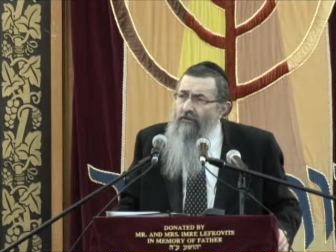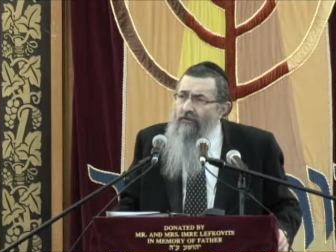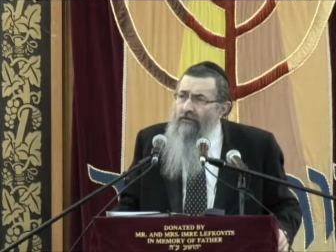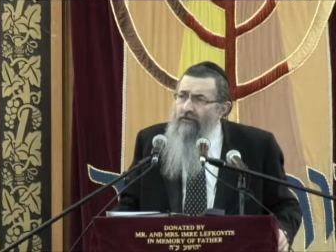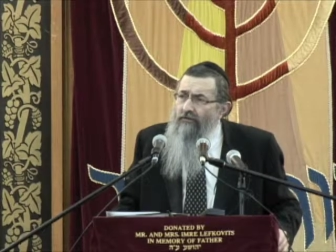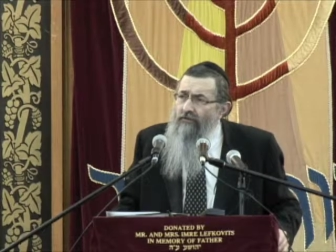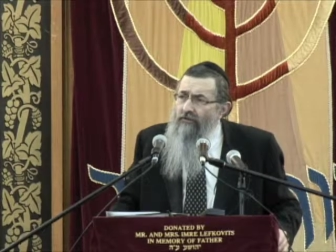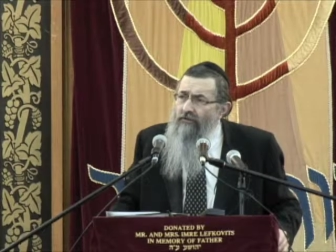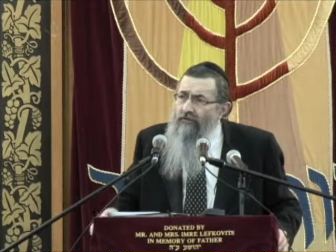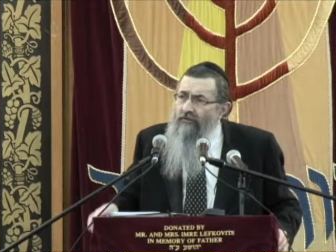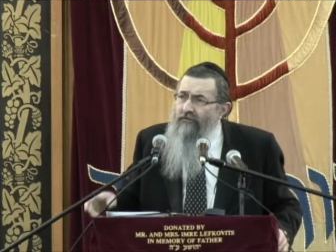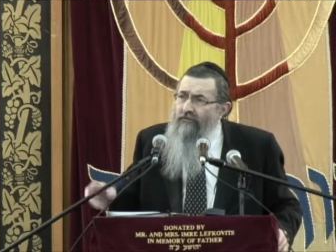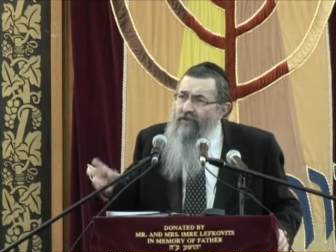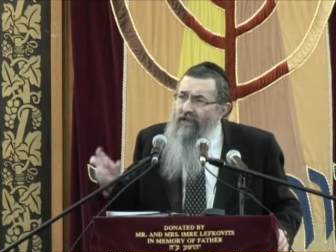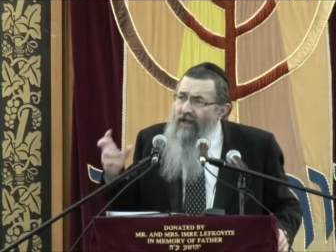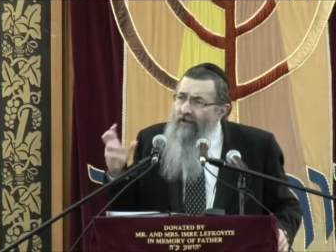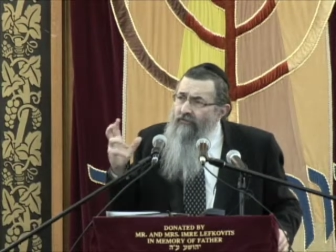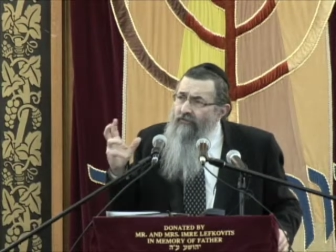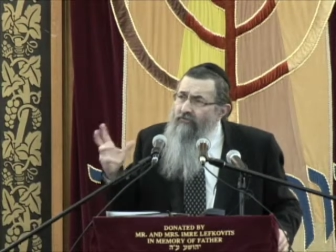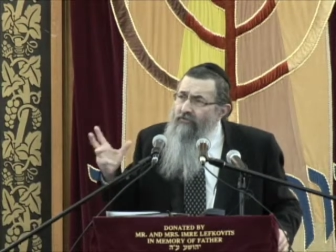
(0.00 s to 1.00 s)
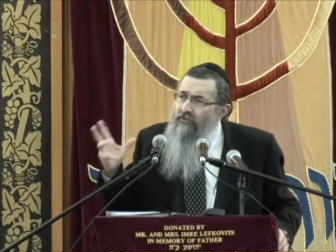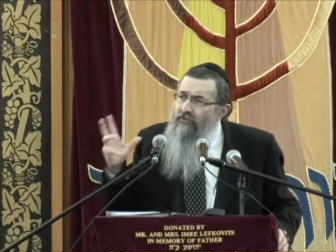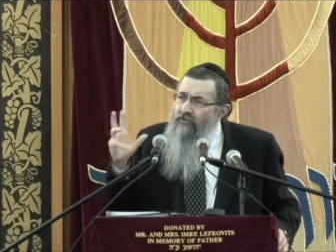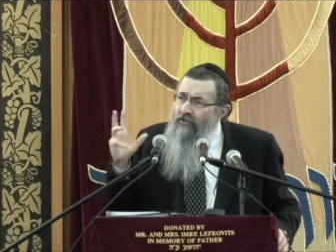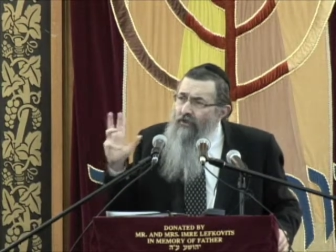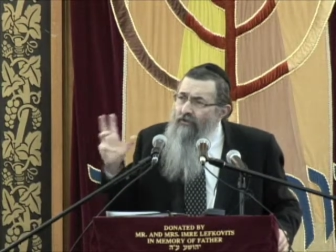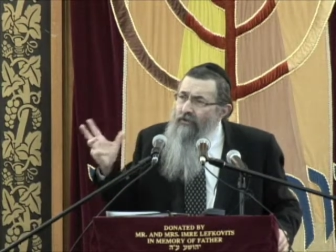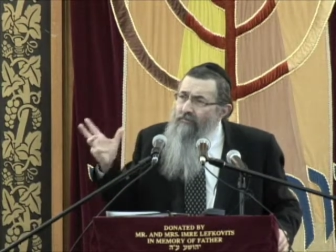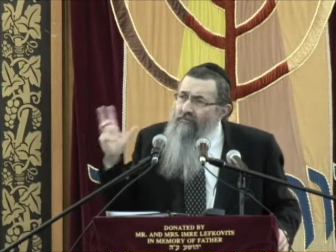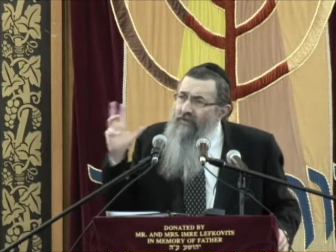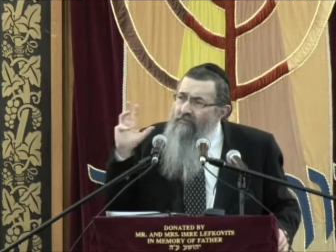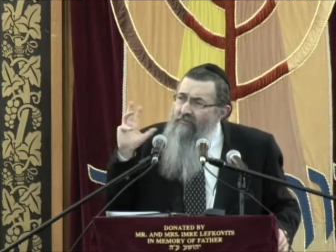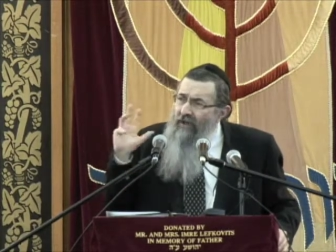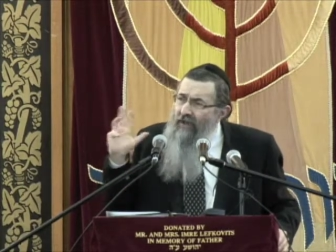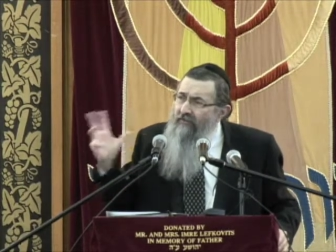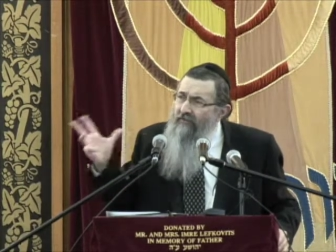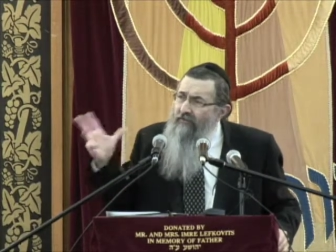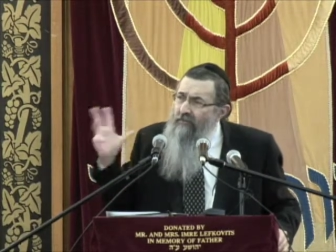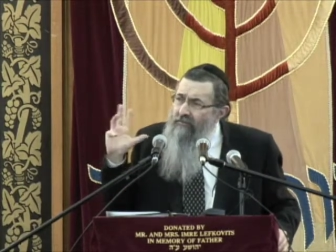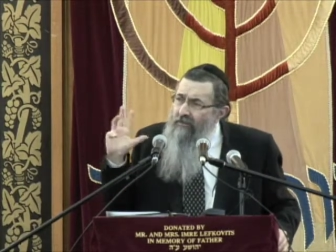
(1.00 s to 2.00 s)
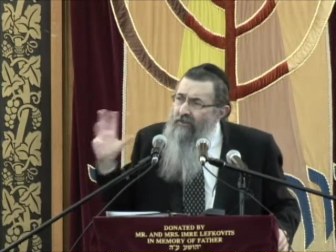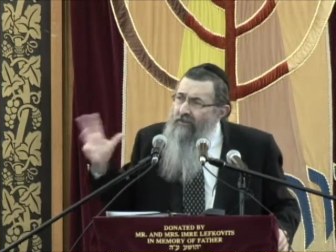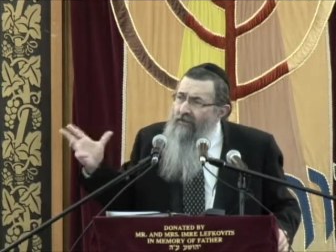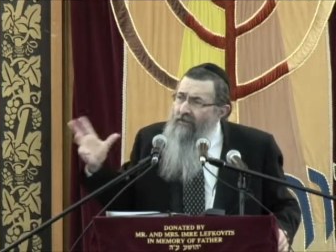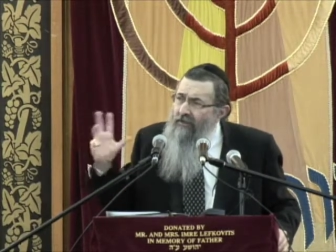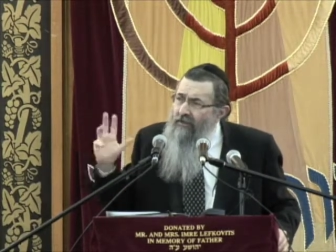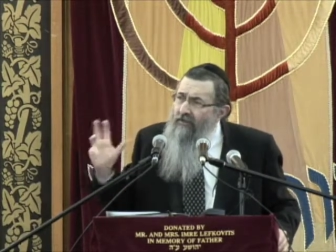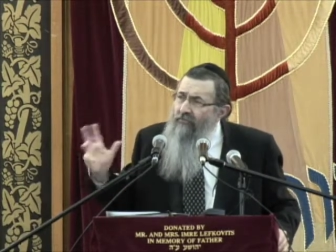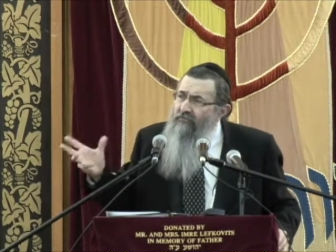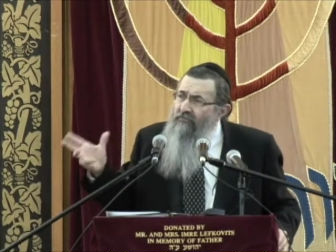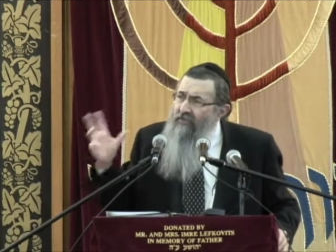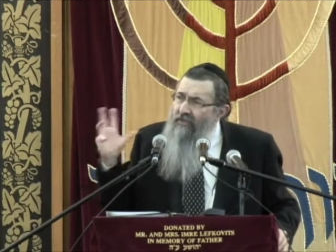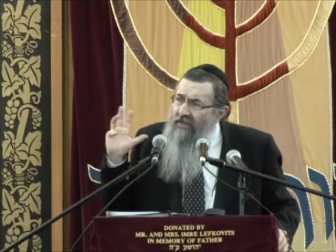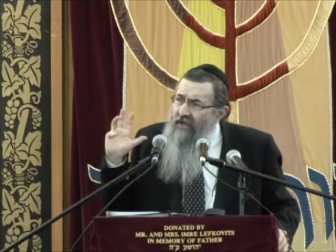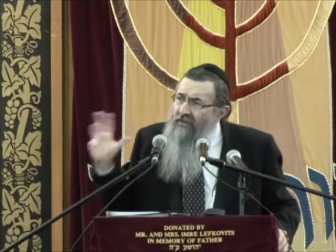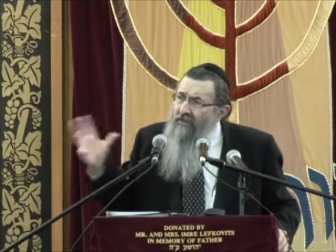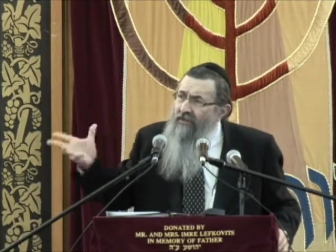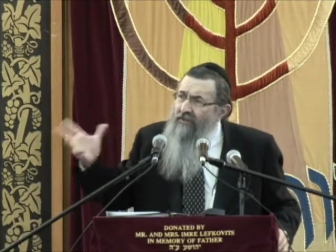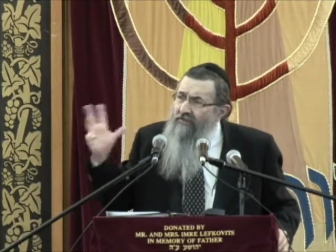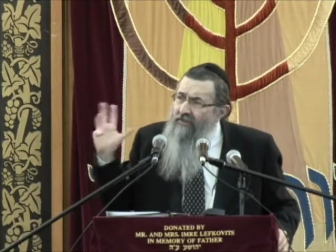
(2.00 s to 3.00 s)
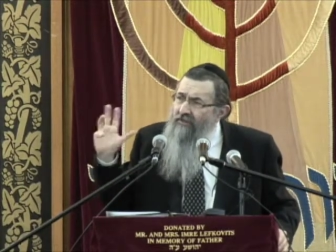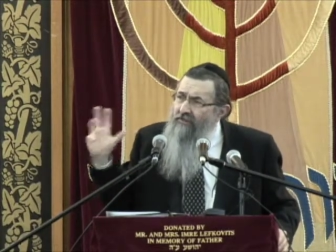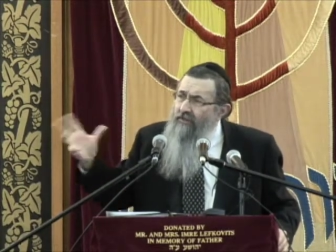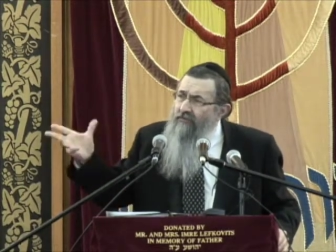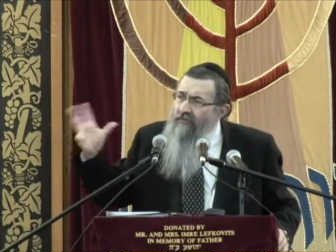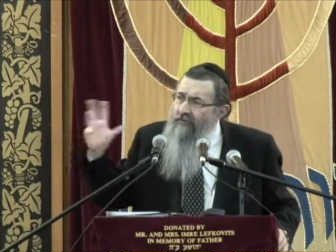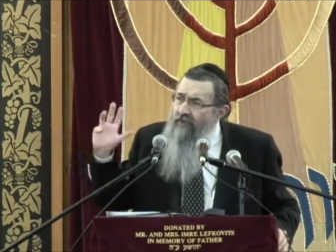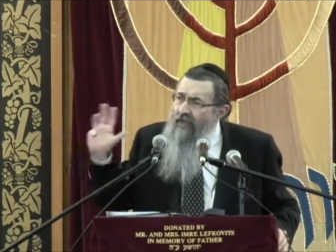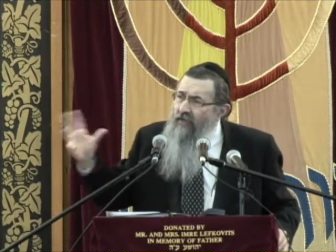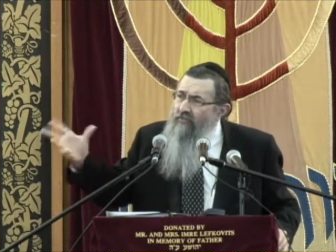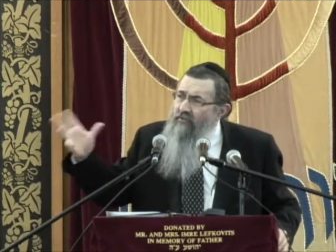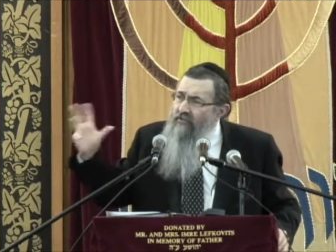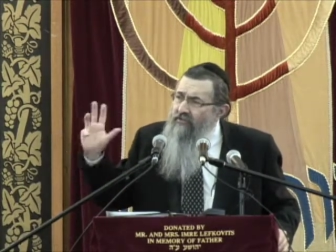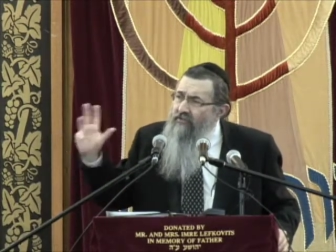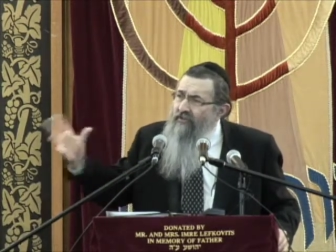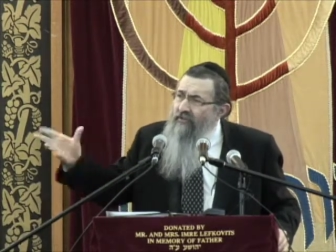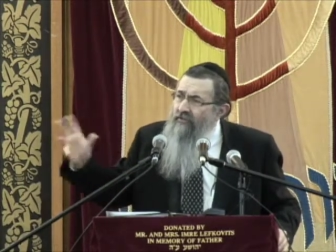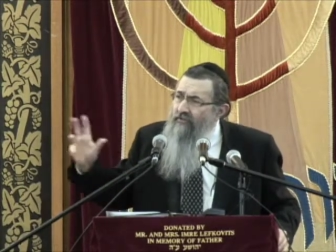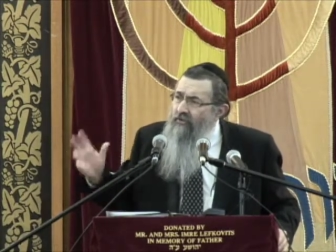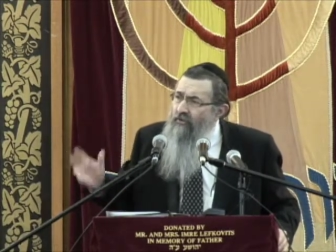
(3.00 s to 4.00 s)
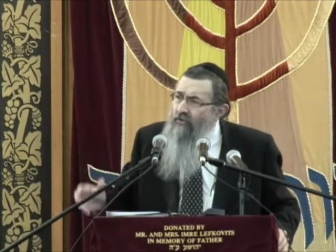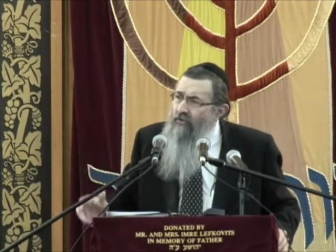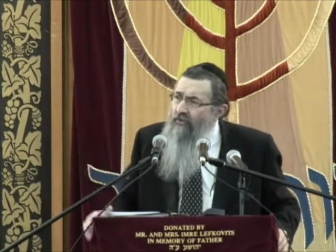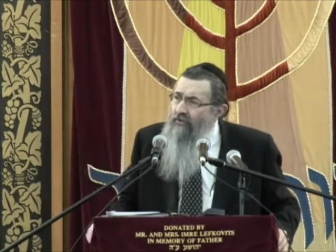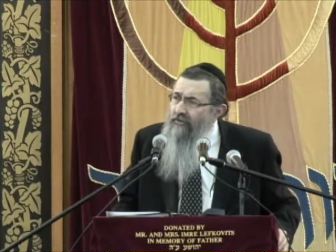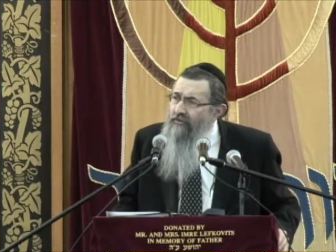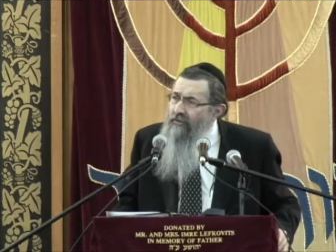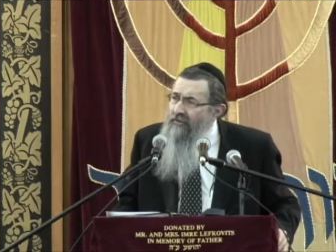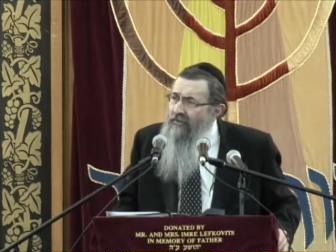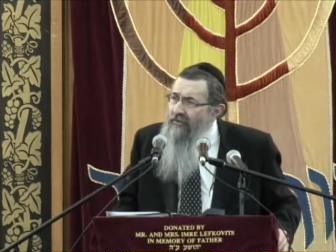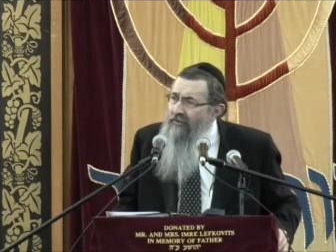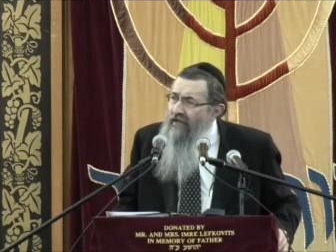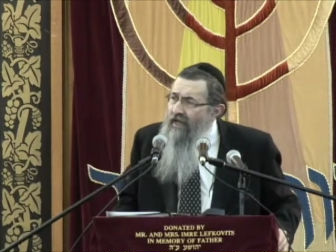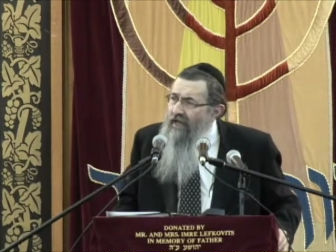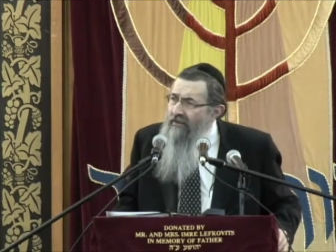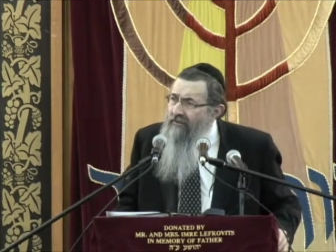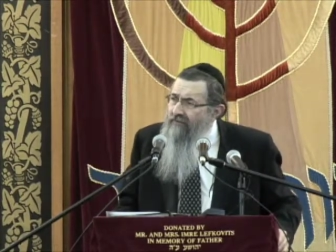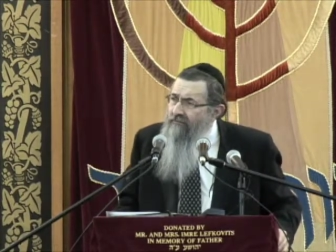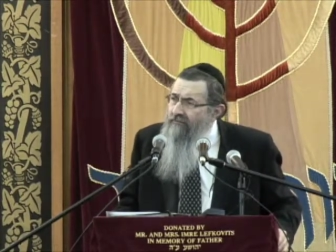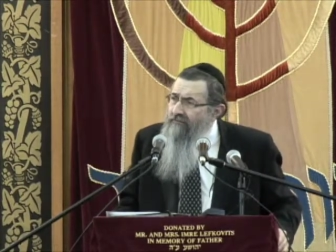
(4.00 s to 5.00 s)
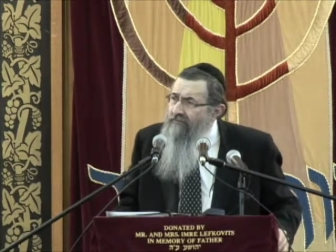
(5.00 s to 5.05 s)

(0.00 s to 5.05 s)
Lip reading: So there's chas v'sholem, the possibility of forgetting that there's an Eibishter in the world, b'chlal.